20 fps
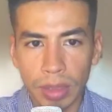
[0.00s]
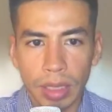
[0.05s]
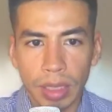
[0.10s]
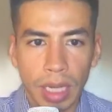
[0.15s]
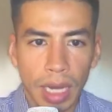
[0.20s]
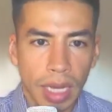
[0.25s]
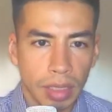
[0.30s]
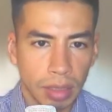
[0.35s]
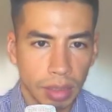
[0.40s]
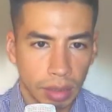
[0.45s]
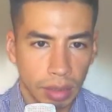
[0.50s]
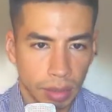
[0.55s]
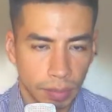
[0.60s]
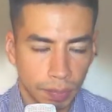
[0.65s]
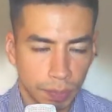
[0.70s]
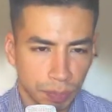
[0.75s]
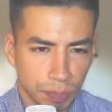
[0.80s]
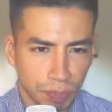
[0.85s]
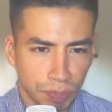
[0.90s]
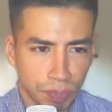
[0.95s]
has
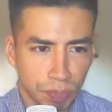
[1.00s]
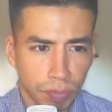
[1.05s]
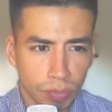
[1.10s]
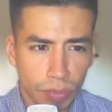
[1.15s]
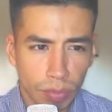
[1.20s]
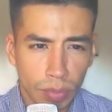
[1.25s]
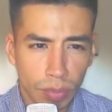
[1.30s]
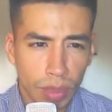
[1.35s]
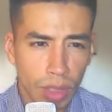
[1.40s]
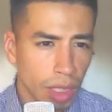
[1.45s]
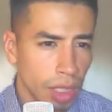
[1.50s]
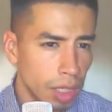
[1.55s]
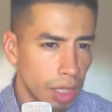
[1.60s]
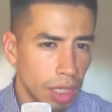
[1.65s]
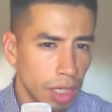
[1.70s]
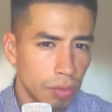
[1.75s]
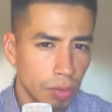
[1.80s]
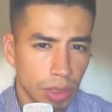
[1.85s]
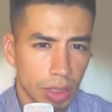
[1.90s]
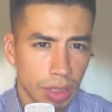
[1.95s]
an
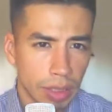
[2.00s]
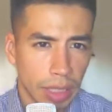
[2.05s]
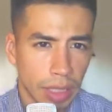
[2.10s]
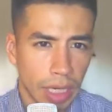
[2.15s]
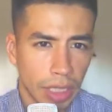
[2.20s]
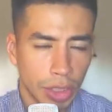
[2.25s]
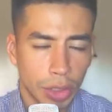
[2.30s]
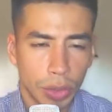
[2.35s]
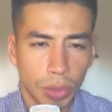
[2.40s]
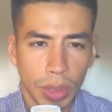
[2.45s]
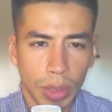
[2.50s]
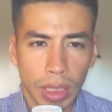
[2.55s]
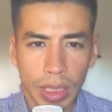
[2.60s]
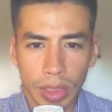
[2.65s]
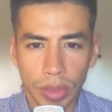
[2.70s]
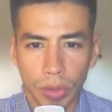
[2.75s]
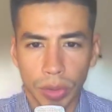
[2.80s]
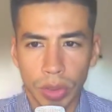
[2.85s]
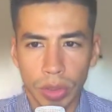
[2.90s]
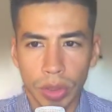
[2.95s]
invoice attached to it is
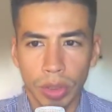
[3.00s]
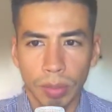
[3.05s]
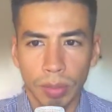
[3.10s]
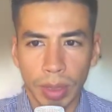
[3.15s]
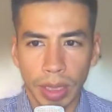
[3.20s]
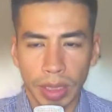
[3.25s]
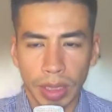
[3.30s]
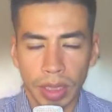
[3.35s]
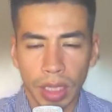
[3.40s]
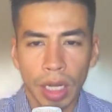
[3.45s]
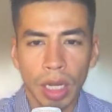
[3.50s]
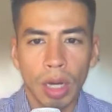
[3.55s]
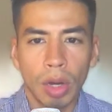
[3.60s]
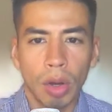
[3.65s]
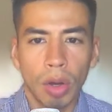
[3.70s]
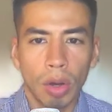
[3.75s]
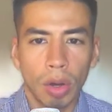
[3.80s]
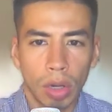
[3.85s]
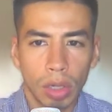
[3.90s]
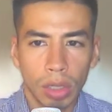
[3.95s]
going to make
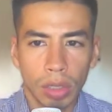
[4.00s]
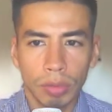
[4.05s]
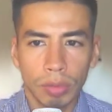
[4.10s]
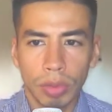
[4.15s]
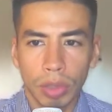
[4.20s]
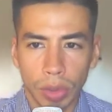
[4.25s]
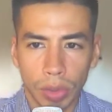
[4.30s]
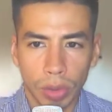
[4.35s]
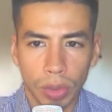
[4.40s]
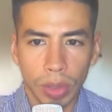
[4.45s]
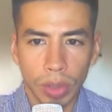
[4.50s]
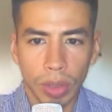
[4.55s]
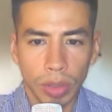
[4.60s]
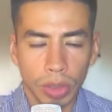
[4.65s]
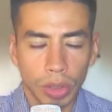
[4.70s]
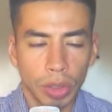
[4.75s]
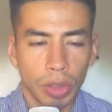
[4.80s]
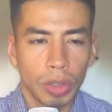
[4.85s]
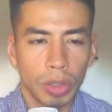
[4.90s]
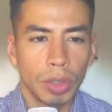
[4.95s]
all of
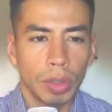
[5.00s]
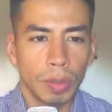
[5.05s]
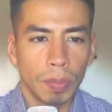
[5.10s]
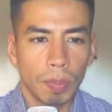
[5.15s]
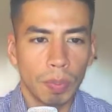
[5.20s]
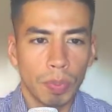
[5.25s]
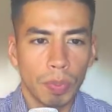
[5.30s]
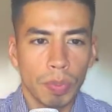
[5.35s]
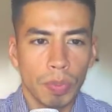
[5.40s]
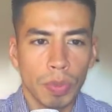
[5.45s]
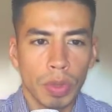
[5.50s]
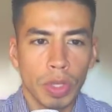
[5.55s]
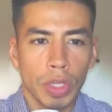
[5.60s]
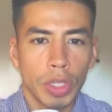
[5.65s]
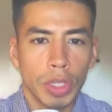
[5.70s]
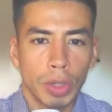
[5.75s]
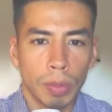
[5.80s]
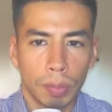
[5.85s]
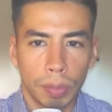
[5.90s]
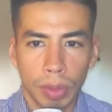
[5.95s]
your
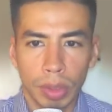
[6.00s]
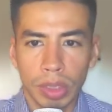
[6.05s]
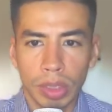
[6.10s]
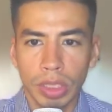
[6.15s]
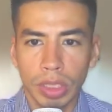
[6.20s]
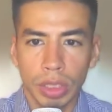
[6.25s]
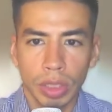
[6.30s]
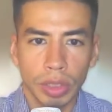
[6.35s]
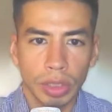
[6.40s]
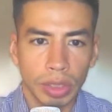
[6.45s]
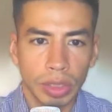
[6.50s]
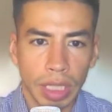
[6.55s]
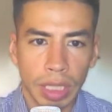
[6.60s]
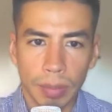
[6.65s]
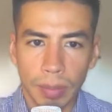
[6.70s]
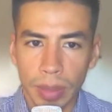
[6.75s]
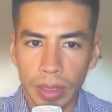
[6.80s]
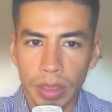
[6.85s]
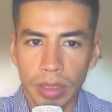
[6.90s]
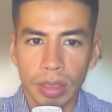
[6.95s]
books and your
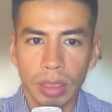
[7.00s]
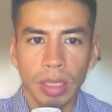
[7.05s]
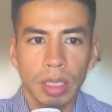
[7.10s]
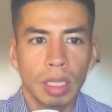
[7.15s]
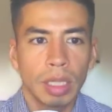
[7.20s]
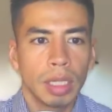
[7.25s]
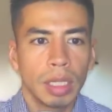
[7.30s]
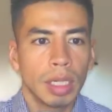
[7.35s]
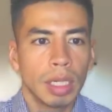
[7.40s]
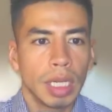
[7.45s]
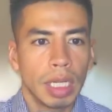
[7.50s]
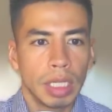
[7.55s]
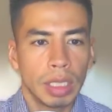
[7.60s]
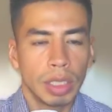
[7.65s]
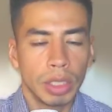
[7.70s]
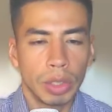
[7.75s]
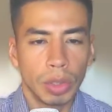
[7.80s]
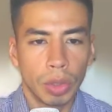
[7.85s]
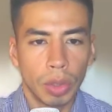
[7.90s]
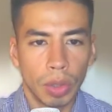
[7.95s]
statements and
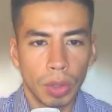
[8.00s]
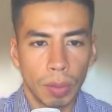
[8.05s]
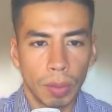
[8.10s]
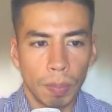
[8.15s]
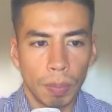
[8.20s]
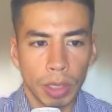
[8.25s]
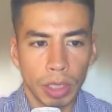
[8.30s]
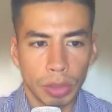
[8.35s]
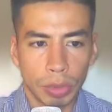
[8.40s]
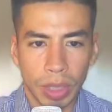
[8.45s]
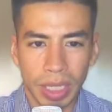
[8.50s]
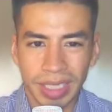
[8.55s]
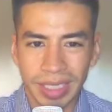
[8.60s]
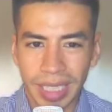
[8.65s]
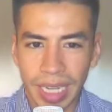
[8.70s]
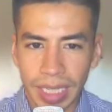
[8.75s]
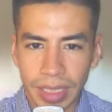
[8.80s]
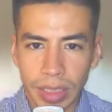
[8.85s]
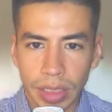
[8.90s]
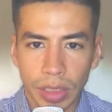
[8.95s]
your
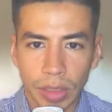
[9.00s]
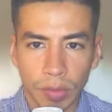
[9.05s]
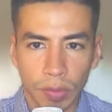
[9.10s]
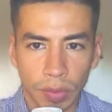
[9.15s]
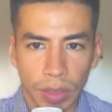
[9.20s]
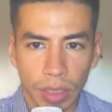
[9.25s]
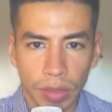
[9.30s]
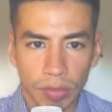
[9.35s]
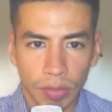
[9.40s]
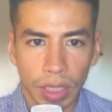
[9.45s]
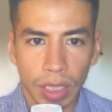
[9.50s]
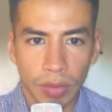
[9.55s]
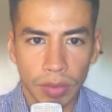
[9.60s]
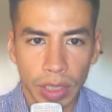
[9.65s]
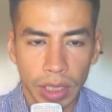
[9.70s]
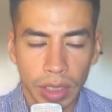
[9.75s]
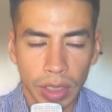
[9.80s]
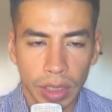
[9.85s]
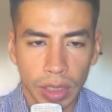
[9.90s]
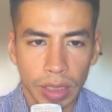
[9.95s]
transactions be very, very
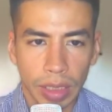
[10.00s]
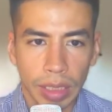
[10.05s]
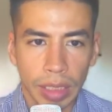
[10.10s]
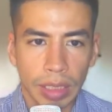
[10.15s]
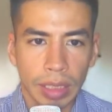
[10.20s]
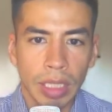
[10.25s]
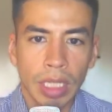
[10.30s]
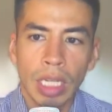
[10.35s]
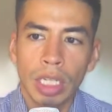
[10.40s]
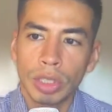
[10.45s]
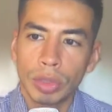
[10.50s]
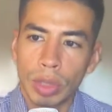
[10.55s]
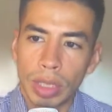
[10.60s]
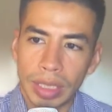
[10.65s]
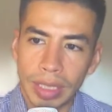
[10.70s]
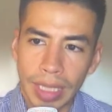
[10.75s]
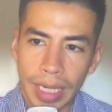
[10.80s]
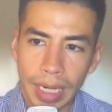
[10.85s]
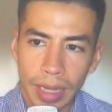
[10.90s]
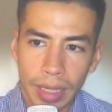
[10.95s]
clean. So at the
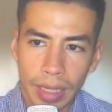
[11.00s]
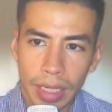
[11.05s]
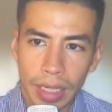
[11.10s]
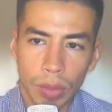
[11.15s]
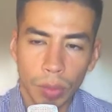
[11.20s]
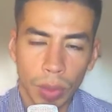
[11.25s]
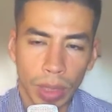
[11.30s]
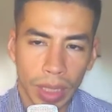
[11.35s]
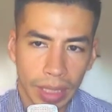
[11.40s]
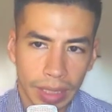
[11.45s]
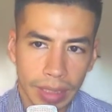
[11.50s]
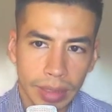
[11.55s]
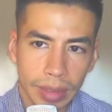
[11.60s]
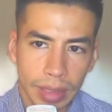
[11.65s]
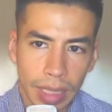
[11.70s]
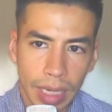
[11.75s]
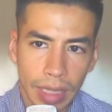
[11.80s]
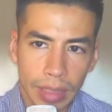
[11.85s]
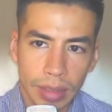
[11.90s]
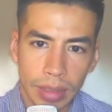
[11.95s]
end of the year, when it is
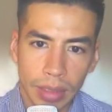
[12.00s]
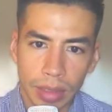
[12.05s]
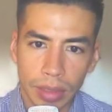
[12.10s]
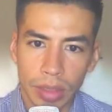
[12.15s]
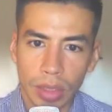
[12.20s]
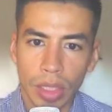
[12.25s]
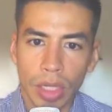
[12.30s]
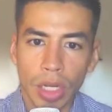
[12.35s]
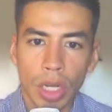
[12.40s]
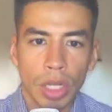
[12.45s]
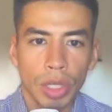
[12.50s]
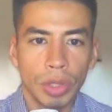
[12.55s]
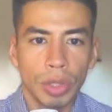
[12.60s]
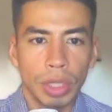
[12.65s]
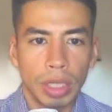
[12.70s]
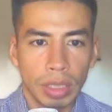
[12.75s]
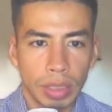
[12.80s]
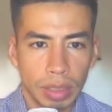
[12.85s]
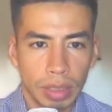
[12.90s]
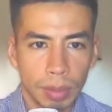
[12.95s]
tax season, you can
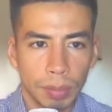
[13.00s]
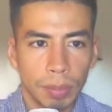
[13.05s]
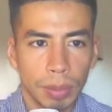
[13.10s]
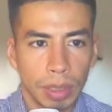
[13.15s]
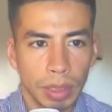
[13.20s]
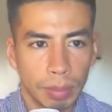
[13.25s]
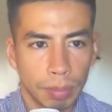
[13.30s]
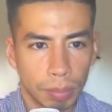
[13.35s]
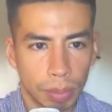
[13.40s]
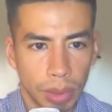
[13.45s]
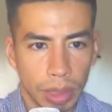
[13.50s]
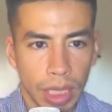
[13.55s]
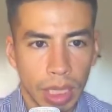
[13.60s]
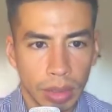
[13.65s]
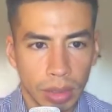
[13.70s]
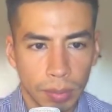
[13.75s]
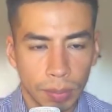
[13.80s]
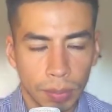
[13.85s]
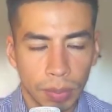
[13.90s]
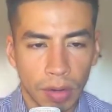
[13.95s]
simply print out the
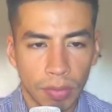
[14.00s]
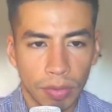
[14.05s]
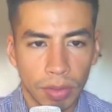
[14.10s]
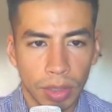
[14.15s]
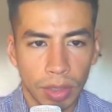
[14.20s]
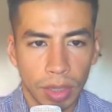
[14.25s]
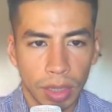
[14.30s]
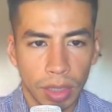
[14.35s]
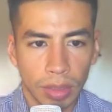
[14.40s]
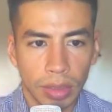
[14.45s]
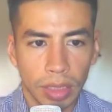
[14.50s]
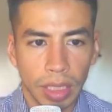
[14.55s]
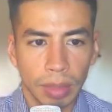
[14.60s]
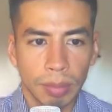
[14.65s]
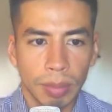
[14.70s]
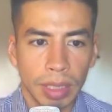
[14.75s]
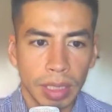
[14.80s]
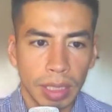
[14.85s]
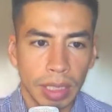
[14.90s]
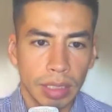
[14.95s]
profit and loss
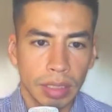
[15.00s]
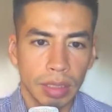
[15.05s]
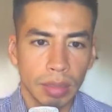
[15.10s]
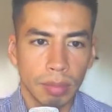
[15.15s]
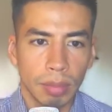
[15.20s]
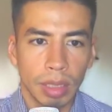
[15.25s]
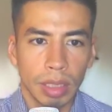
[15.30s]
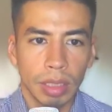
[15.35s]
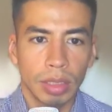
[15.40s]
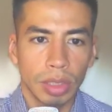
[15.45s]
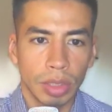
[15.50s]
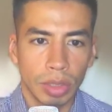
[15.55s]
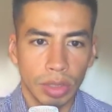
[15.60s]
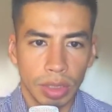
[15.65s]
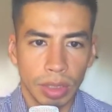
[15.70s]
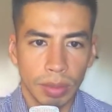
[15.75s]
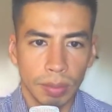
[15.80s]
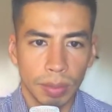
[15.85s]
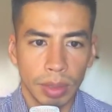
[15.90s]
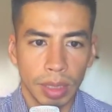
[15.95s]
statement and submit it to your
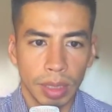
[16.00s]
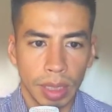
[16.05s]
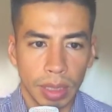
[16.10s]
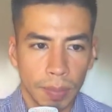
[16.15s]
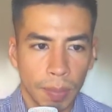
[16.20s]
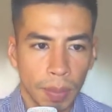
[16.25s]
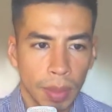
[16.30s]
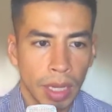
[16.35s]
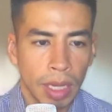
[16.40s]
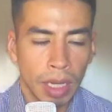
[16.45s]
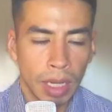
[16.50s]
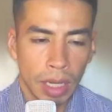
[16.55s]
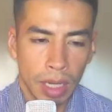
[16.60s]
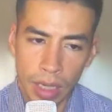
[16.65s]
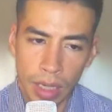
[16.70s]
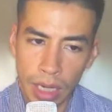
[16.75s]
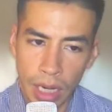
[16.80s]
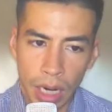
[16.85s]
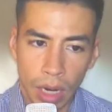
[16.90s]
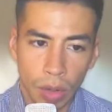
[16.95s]
CPA.
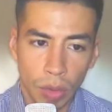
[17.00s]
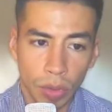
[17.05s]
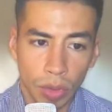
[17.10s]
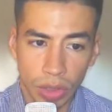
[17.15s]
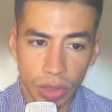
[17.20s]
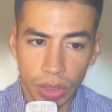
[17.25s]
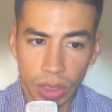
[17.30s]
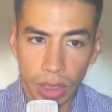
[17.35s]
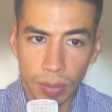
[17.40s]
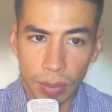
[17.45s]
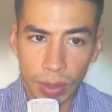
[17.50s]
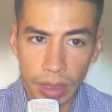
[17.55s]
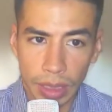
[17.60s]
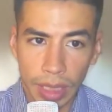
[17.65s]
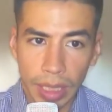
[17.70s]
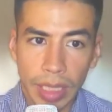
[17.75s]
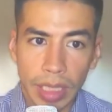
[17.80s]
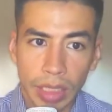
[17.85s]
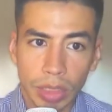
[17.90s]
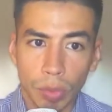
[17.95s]
Now, there's going to be
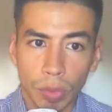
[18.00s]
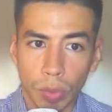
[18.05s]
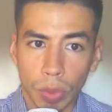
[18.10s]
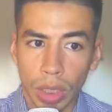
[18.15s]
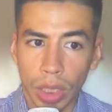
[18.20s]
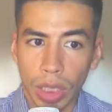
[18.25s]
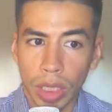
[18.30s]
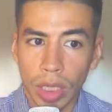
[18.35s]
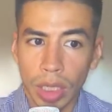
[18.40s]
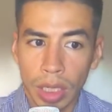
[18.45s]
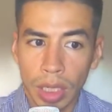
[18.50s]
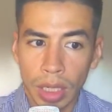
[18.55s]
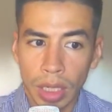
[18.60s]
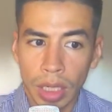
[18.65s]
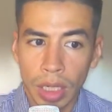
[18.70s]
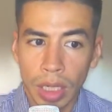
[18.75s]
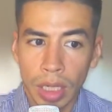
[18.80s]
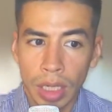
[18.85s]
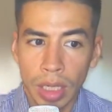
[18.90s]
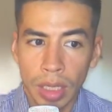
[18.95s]
days where
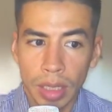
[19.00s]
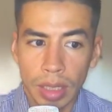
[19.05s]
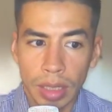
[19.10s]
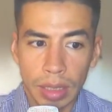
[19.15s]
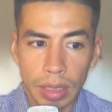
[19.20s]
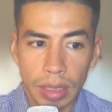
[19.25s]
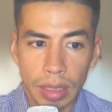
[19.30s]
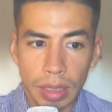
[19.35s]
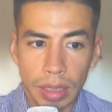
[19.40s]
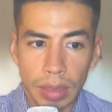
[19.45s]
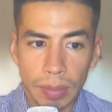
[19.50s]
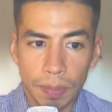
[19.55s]
the